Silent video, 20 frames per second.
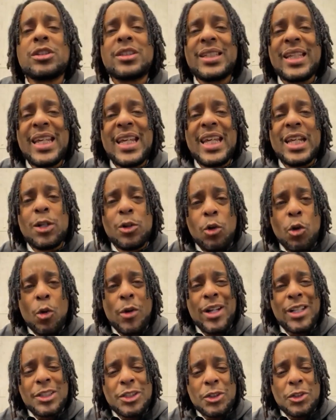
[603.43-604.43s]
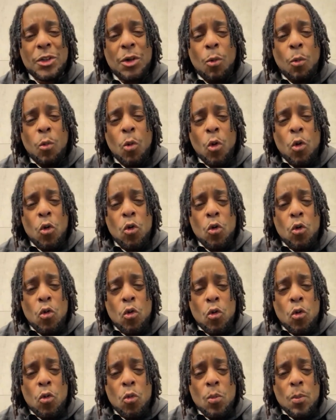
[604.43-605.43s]
seed growing into a
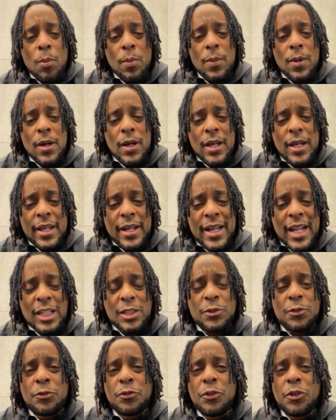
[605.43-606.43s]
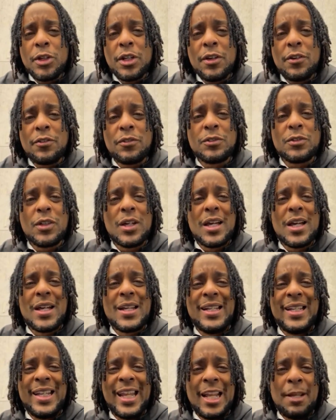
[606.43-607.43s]
womb that's full of
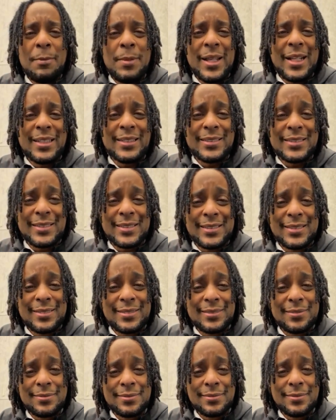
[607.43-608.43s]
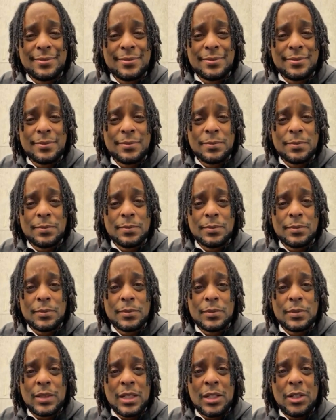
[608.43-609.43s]
demons.
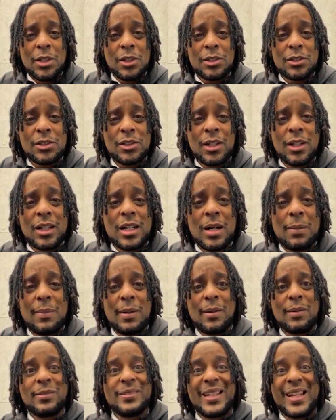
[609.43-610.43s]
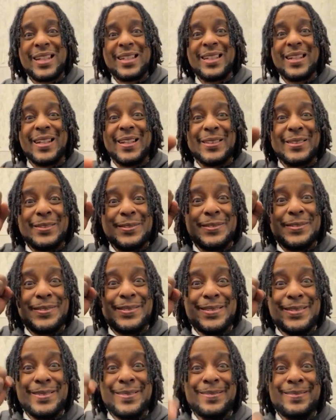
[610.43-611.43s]
Then your son come out like this.
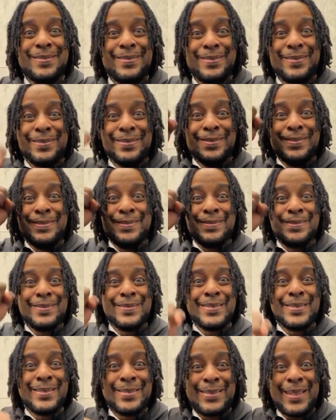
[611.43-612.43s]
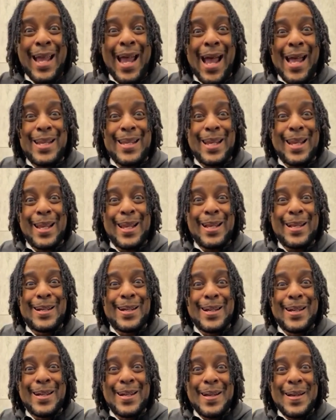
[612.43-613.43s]

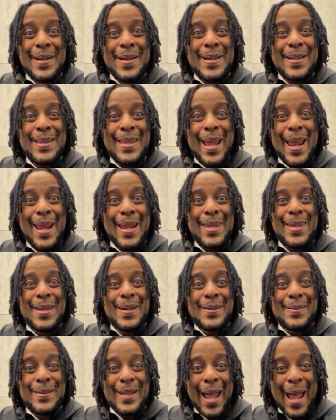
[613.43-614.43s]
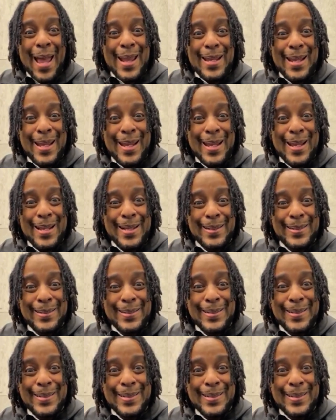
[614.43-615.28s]
Daddy, thank you, Daddy.